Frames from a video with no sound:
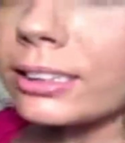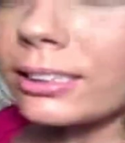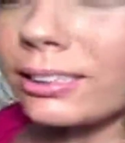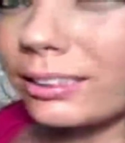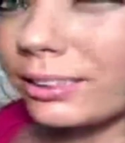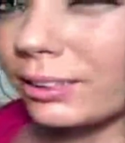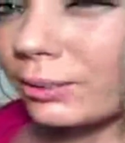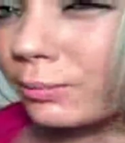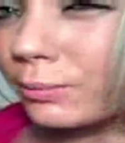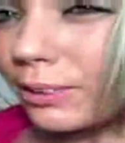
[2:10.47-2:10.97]

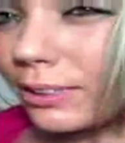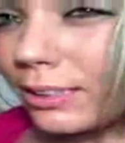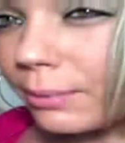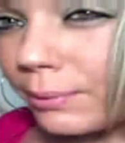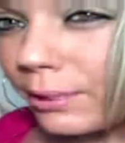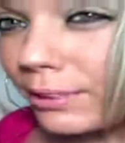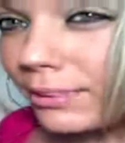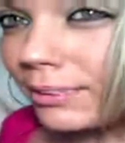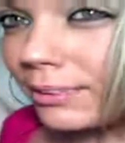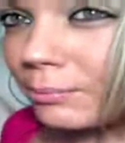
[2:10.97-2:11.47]
change. It really
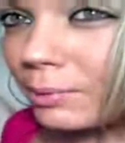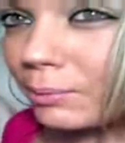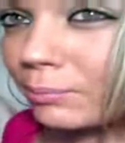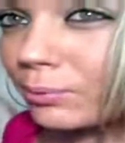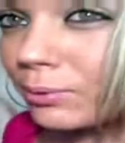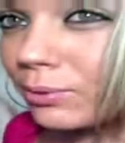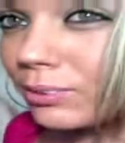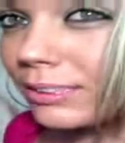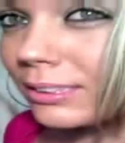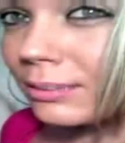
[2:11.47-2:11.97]
depends on my
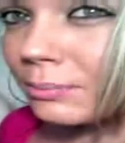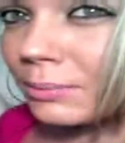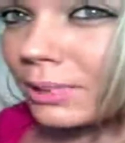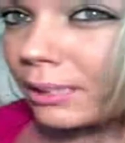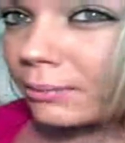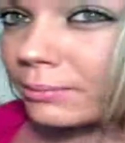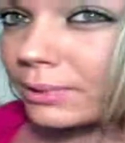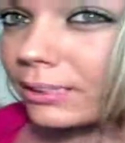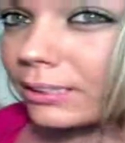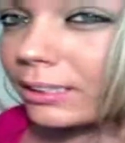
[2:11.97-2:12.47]
mood.
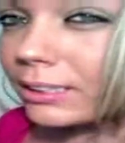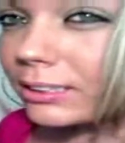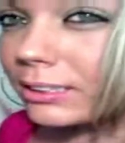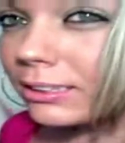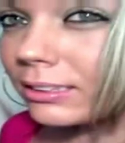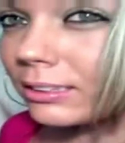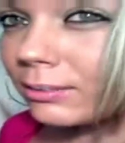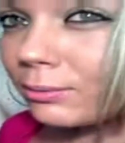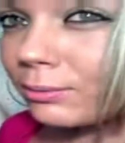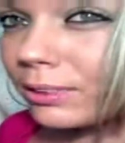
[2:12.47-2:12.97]
Sometimes I like
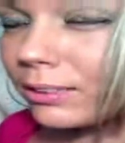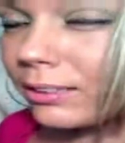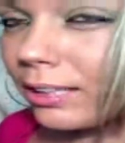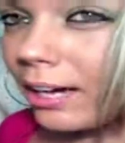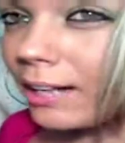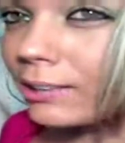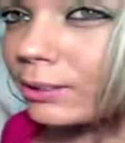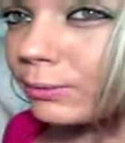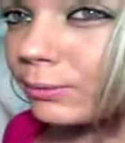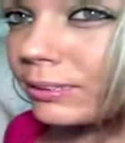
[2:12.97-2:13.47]
just a real
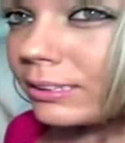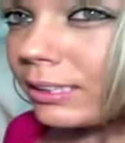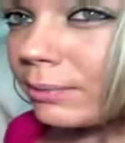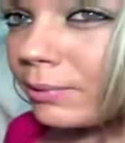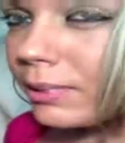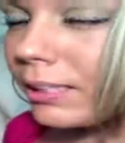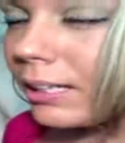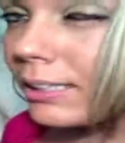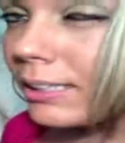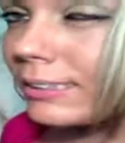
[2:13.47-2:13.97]
casual type
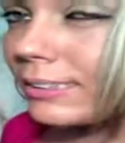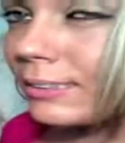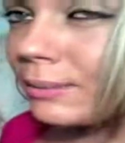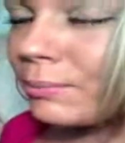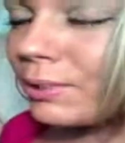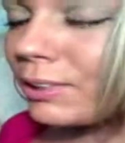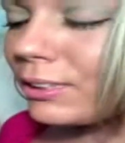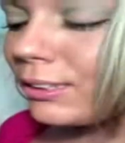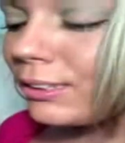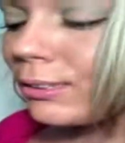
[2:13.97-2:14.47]
of guy.
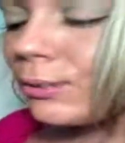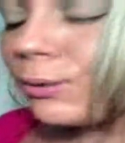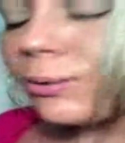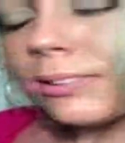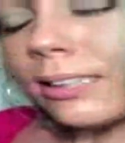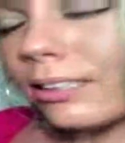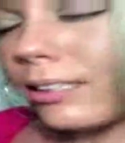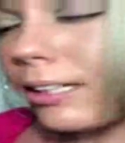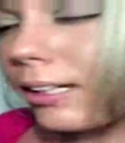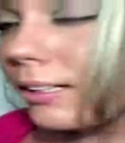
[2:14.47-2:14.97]
Somebody just
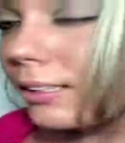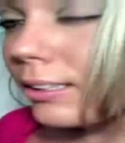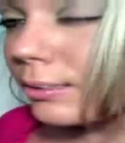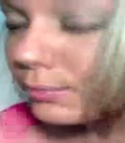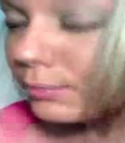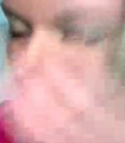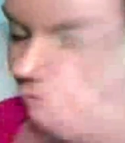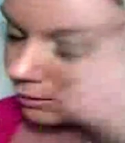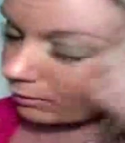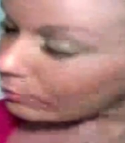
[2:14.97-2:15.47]
knows how to carry
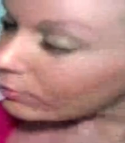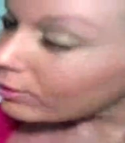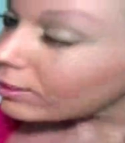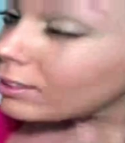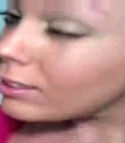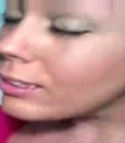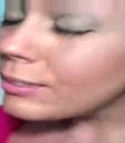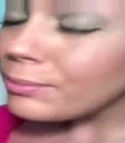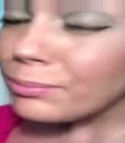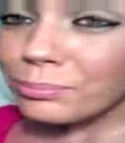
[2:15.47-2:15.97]
himself.
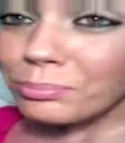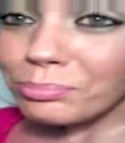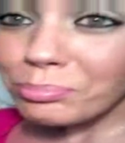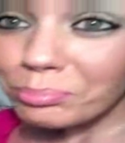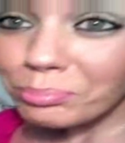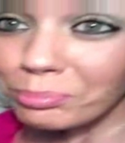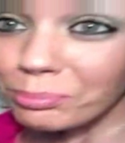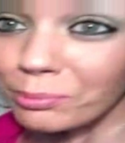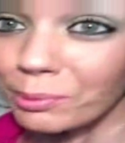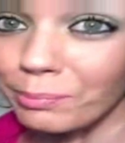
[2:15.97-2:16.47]

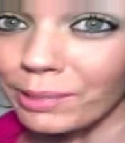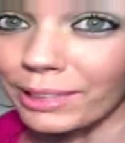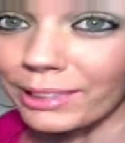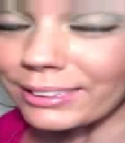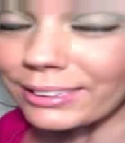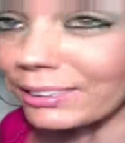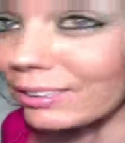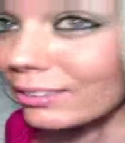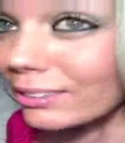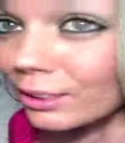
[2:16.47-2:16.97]

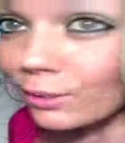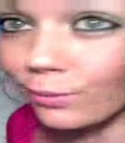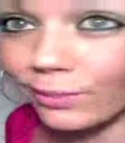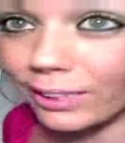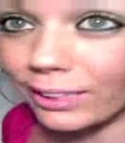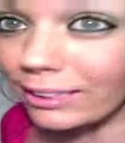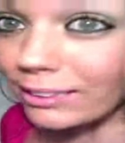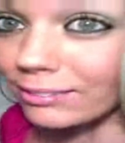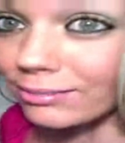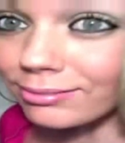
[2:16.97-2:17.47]
Because looks
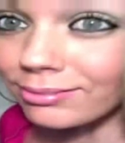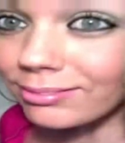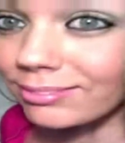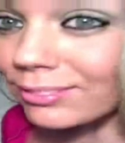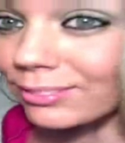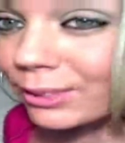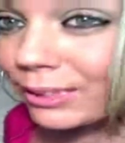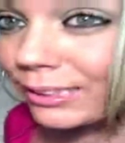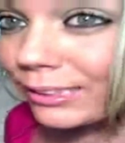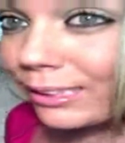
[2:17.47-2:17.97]
vain.
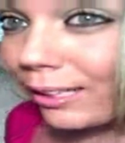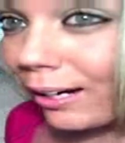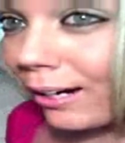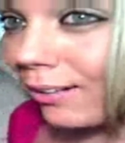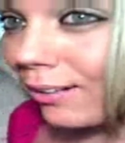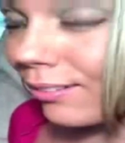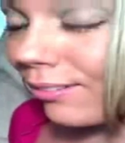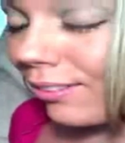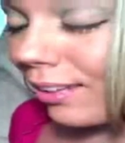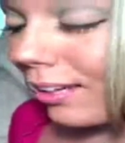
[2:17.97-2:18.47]
You get tired of